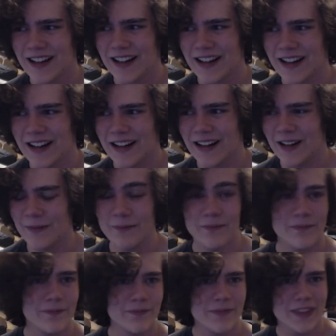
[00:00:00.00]

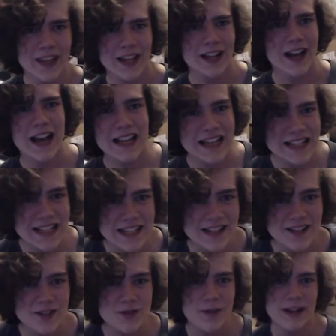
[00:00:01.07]
Um, I guess I need
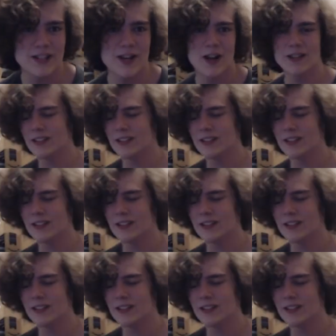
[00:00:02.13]
to do my chocolate